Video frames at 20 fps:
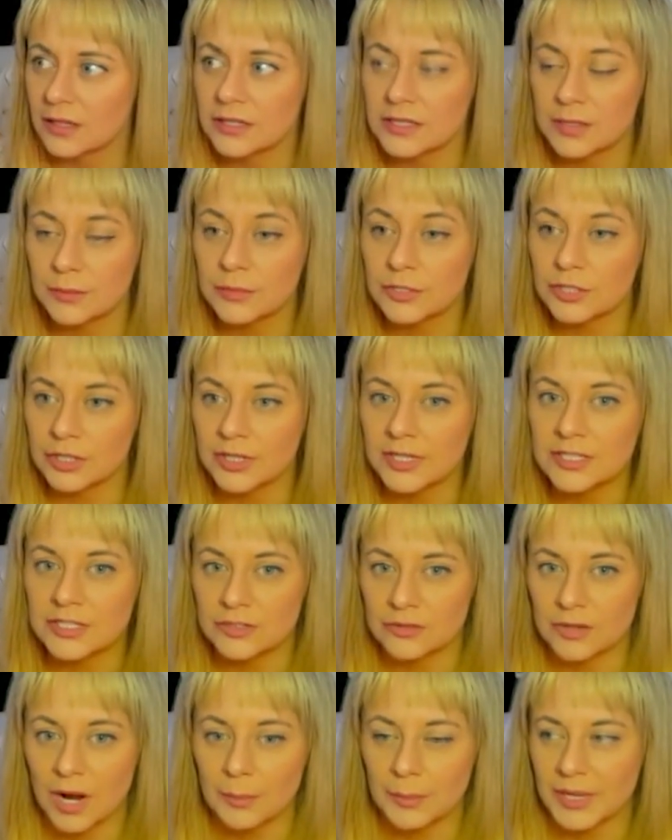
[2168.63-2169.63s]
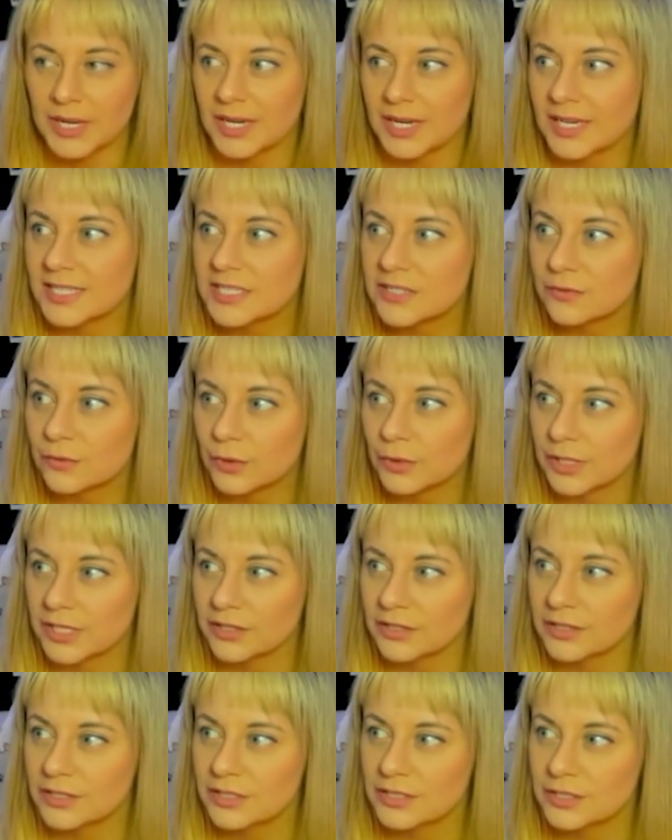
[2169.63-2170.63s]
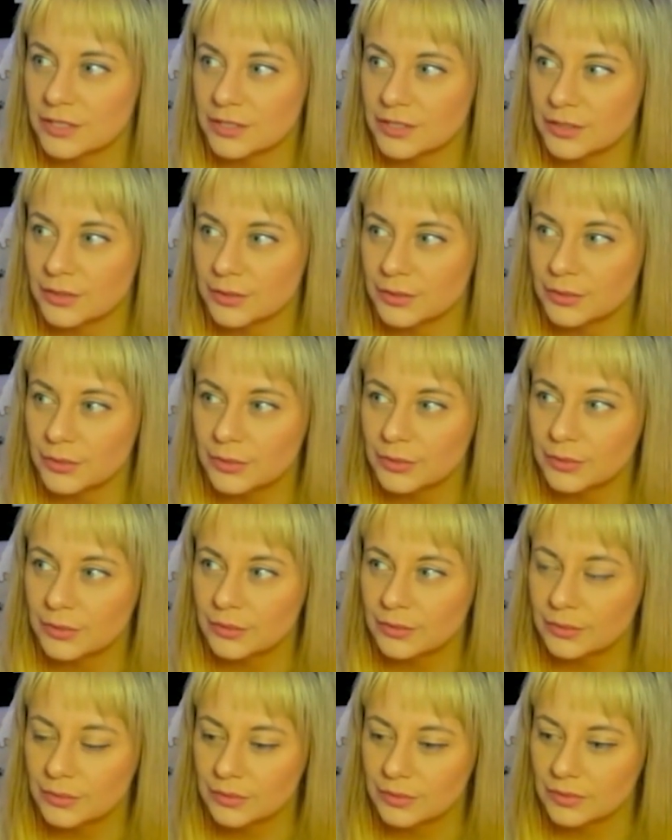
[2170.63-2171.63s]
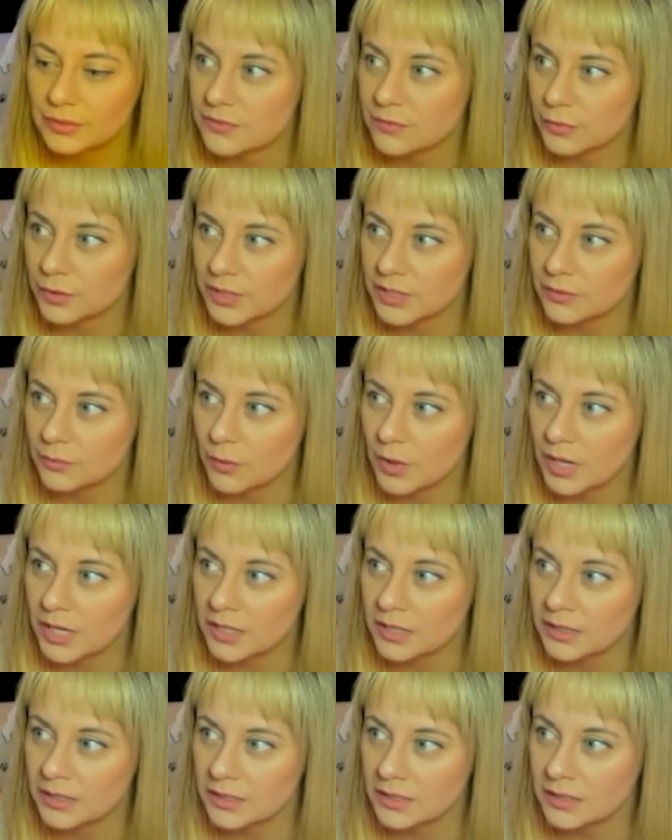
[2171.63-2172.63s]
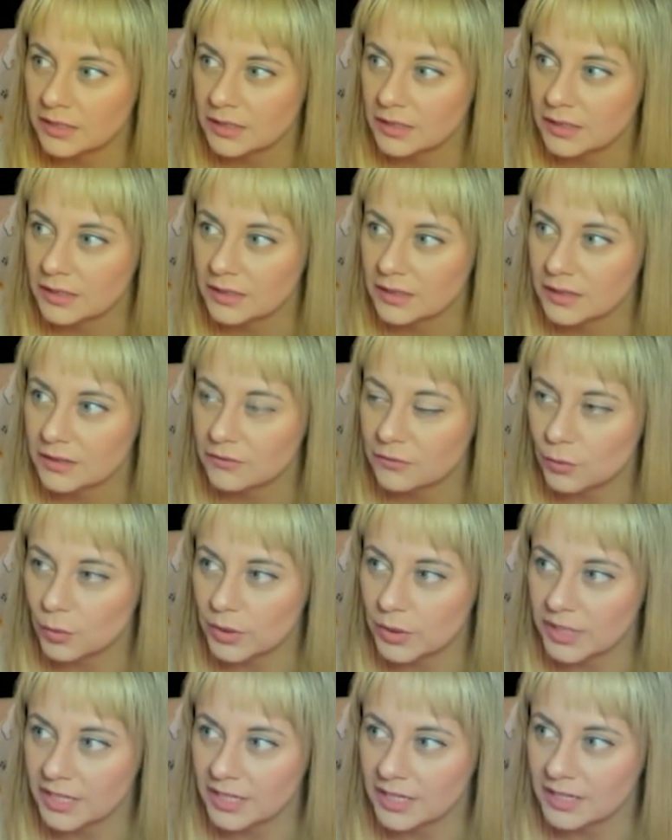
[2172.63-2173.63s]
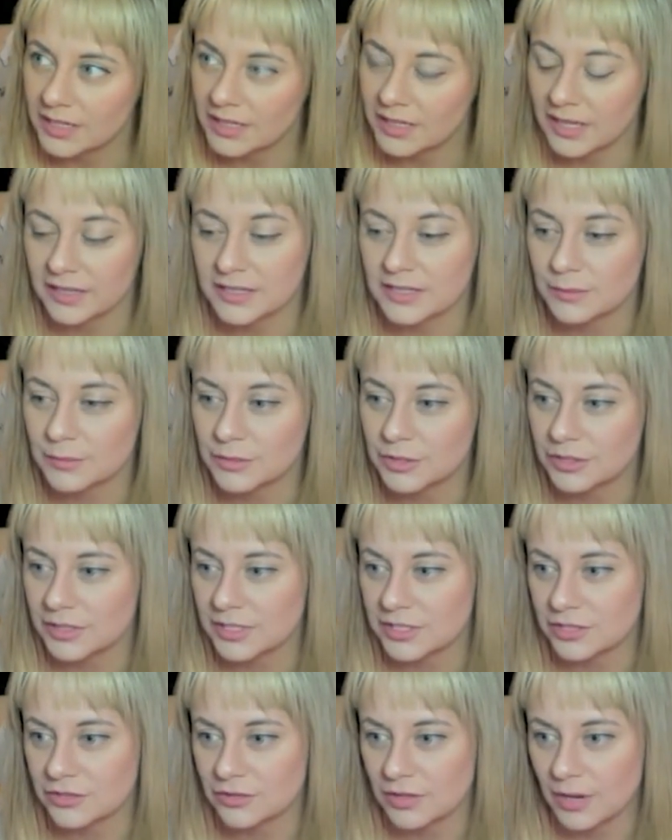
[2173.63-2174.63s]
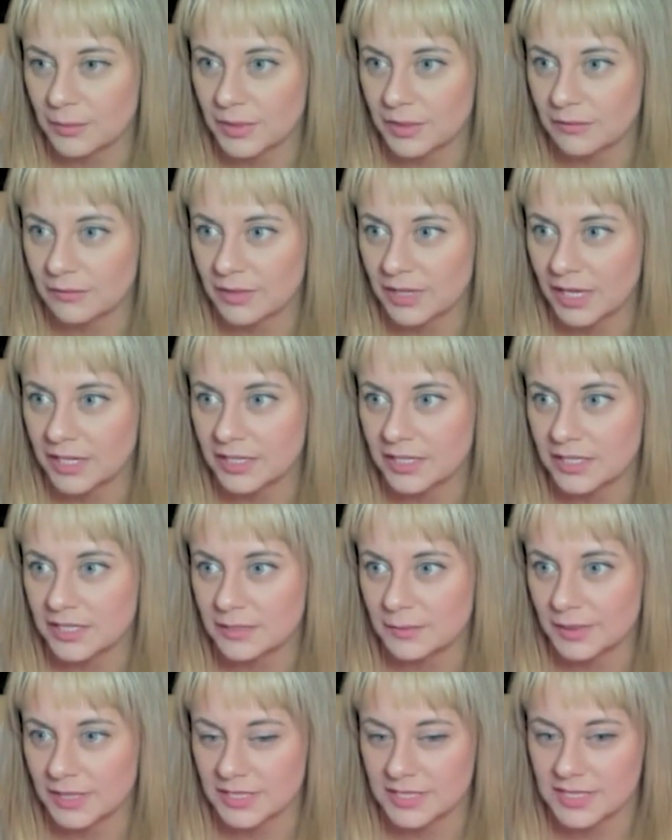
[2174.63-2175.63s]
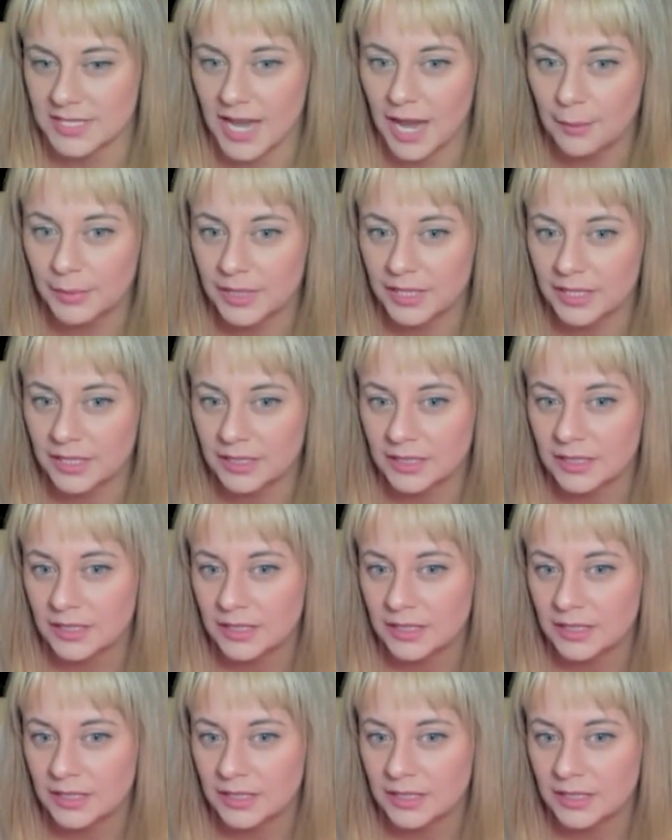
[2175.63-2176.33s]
temperature is dropping. It's 42, 41, 40. Yeah, the temperature is dropping. We kind of need to make this happen.